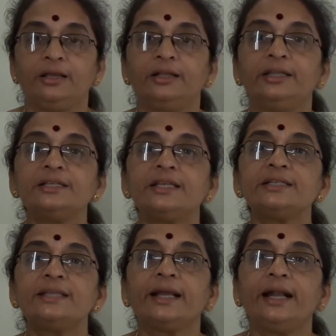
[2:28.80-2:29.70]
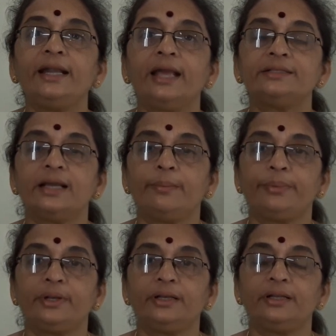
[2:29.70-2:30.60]
This is second
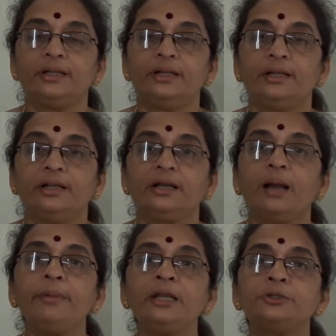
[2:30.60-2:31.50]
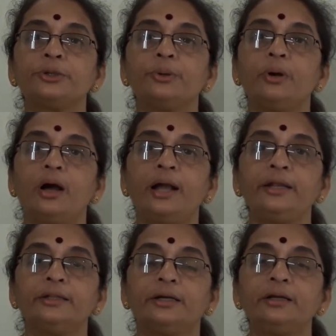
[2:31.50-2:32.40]
example. Coming to
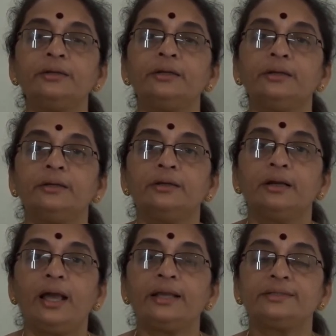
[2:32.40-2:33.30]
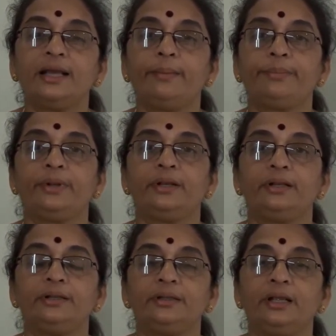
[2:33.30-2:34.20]
another example.
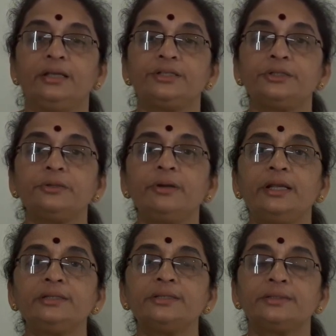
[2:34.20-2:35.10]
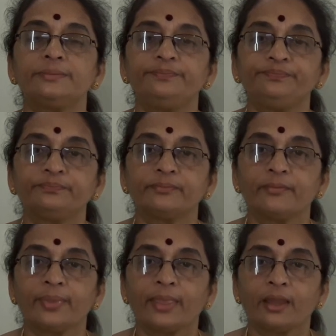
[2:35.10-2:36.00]
Students,
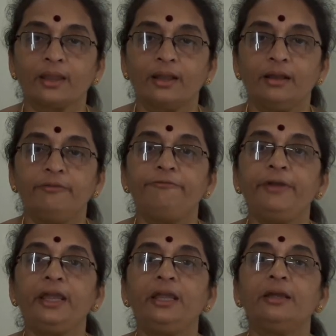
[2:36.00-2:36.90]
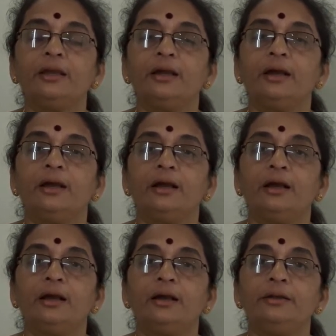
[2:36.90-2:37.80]
we
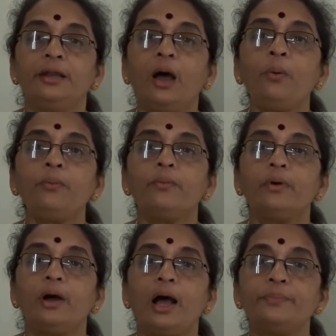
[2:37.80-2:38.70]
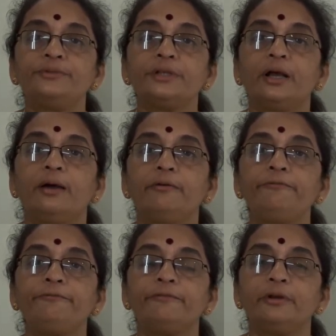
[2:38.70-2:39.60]
now
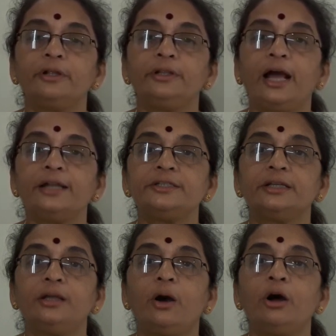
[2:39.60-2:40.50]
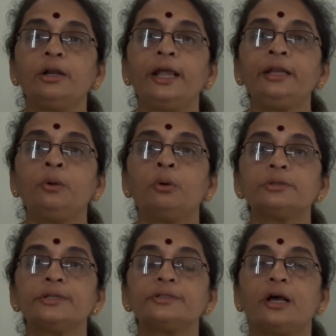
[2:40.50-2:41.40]
observe that the online
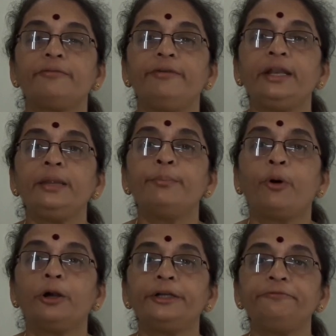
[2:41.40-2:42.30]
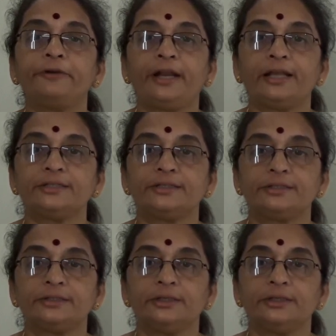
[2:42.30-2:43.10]
courses are very important for us.